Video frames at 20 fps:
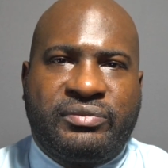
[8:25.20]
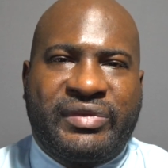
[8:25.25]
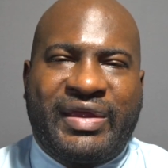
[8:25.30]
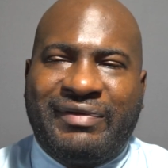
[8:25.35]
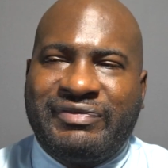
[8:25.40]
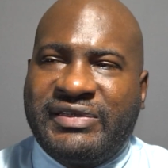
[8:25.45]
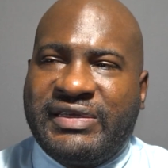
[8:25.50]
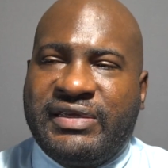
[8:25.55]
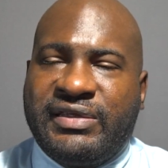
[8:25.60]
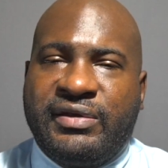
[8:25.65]

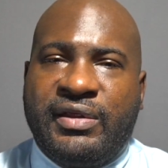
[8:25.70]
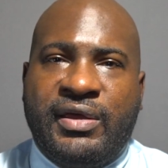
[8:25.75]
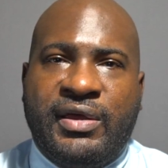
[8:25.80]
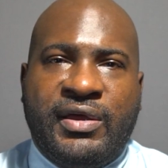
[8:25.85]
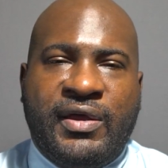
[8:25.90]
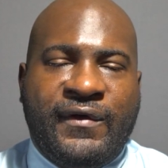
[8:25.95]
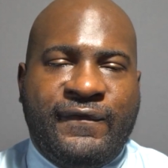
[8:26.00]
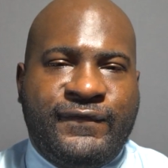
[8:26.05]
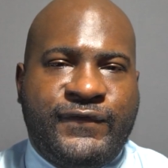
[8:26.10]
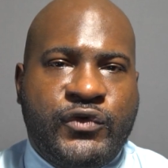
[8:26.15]
I've seen
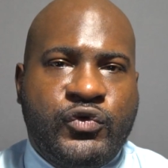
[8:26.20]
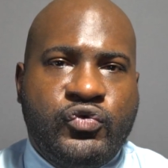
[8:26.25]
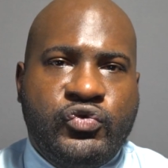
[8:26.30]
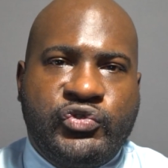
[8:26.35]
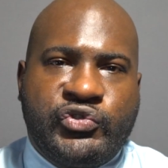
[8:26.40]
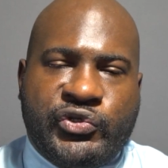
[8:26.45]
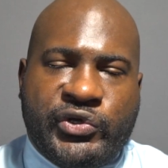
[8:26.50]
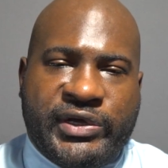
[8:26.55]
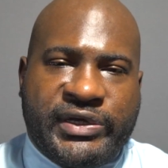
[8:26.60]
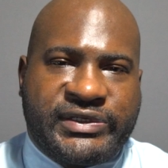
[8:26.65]
food
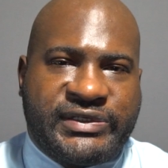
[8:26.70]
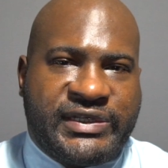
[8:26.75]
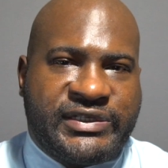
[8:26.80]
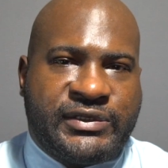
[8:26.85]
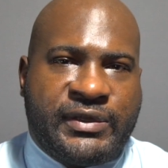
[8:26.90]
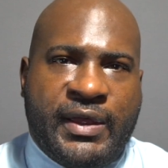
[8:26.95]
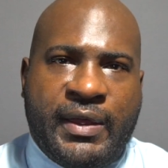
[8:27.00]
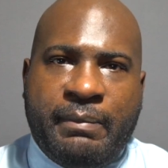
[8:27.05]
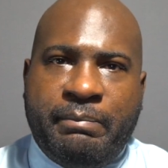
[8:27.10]
trucks that's